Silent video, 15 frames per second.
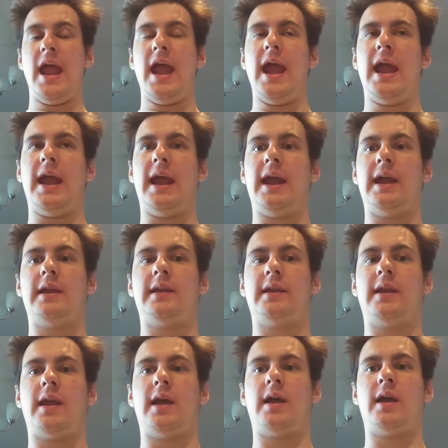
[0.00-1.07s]

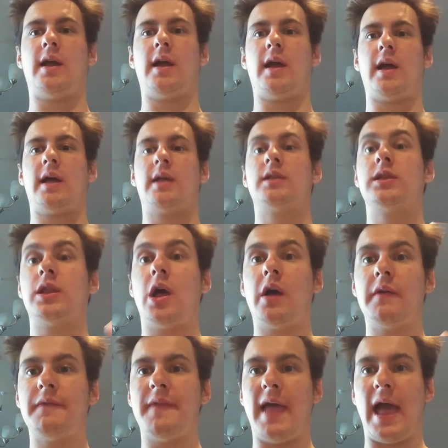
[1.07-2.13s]
and I
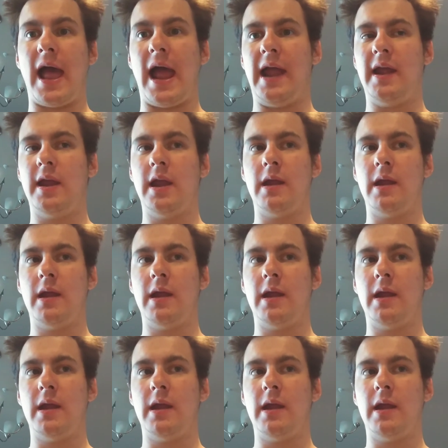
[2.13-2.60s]
love that.